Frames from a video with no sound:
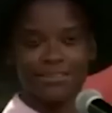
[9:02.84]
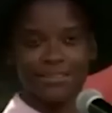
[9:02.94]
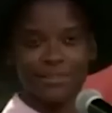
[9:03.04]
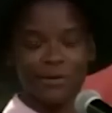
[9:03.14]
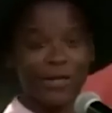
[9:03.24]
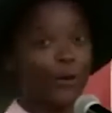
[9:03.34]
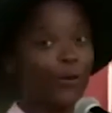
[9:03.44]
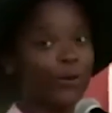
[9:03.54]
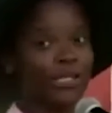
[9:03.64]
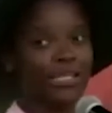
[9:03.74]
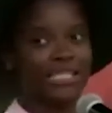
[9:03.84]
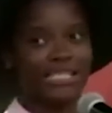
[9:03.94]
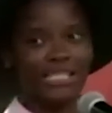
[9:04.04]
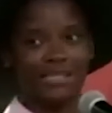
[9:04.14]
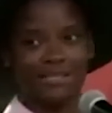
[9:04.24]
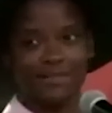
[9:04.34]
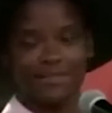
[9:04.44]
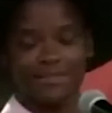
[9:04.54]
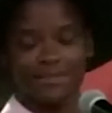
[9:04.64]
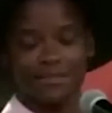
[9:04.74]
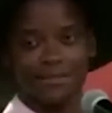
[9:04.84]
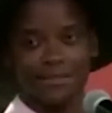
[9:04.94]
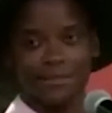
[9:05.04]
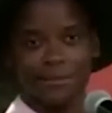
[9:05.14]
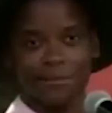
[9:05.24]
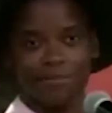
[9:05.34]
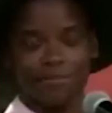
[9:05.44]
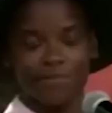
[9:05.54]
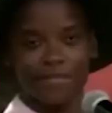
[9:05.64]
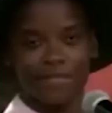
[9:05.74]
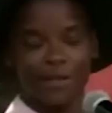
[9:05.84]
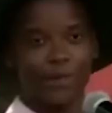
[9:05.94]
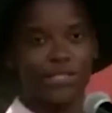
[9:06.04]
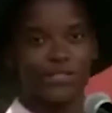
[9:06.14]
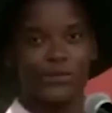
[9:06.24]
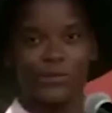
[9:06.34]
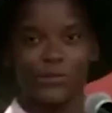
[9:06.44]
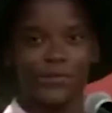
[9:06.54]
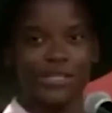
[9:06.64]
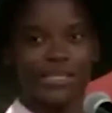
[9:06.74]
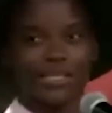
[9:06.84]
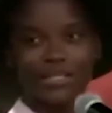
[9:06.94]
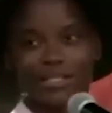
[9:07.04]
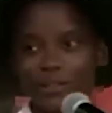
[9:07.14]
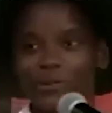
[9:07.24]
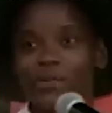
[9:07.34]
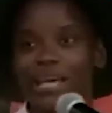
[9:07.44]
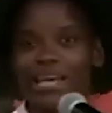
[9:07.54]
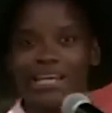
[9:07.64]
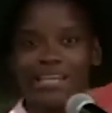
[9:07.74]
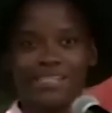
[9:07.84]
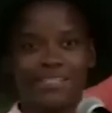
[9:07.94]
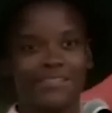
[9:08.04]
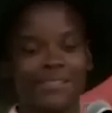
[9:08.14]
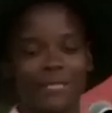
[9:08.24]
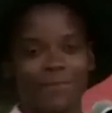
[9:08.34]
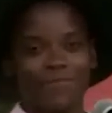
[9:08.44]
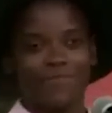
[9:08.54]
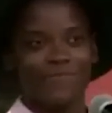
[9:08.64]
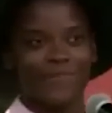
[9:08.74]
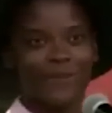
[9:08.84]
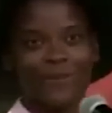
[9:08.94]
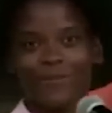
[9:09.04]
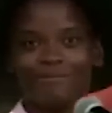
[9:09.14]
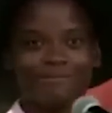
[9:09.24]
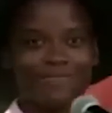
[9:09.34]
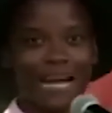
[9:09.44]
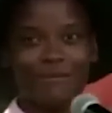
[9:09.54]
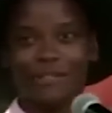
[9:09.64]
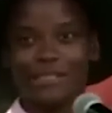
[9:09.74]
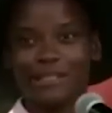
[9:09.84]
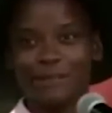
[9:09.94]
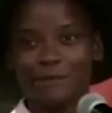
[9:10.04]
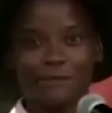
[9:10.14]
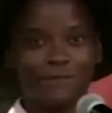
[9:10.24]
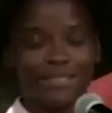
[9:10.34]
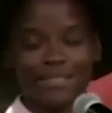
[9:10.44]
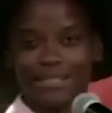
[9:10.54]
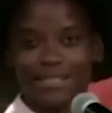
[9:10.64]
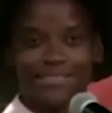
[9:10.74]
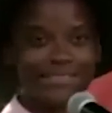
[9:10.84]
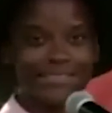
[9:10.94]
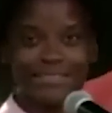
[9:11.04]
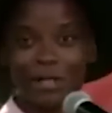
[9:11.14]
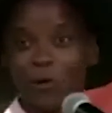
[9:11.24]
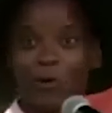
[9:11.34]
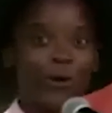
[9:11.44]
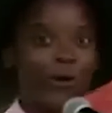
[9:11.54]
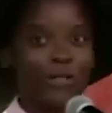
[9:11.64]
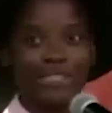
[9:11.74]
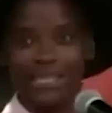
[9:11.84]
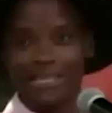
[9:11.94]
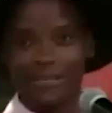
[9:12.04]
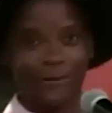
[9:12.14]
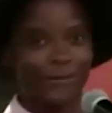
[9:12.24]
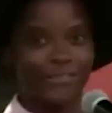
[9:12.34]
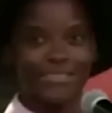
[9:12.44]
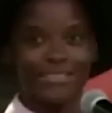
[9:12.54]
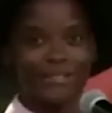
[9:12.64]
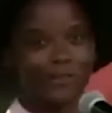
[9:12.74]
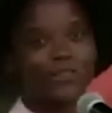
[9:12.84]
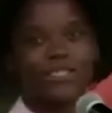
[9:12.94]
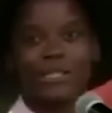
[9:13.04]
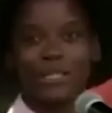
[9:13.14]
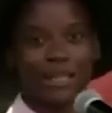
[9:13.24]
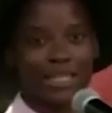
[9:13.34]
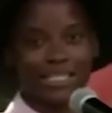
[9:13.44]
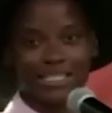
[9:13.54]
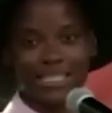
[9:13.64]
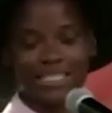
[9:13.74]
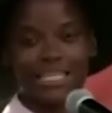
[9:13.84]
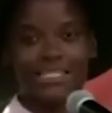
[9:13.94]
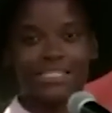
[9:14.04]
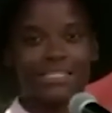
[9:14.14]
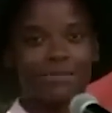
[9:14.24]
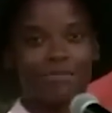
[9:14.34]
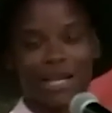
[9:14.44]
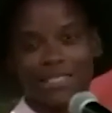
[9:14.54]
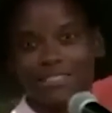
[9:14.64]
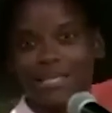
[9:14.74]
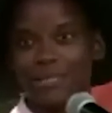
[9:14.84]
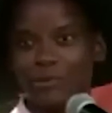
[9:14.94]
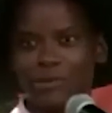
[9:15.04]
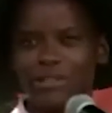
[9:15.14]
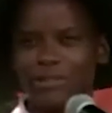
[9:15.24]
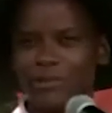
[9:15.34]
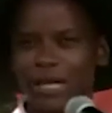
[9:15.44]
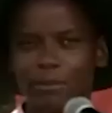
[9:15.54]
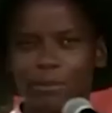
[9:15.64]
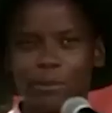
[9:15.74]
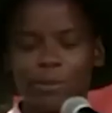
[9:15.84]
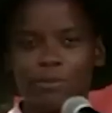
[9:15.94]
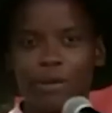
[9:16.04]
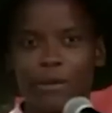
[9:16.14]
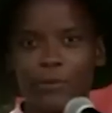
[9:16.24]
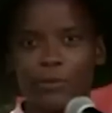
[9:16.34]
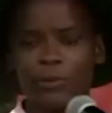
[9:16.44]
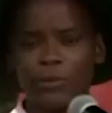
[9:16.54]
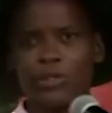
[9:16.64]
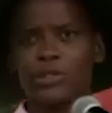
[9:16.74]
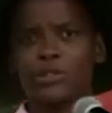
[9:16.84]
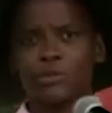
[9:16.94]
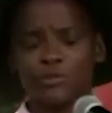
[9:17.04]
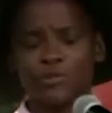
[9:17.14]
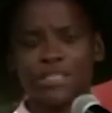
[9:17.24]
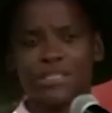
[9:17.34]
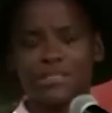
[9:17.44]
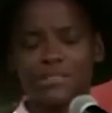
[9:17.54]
when no one could see, going to the UK and not having enough to go on holiday or do the other things that the kids did, but I stayed with a little laptop in my room and watched movies.